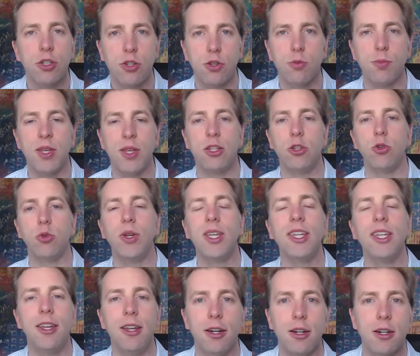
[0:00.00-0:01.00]
to be doing
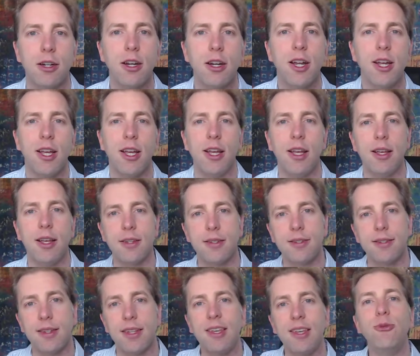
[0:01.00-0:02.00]
here
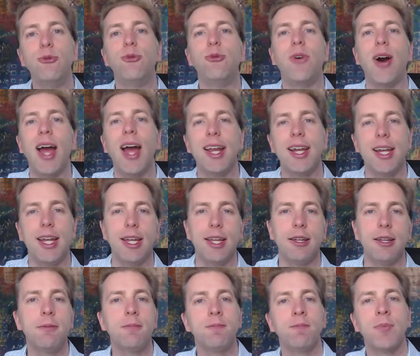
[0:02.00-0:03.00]
is
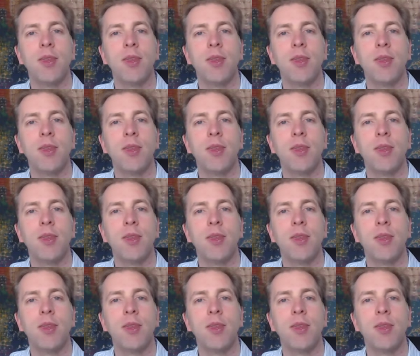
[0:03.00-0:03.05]
inviting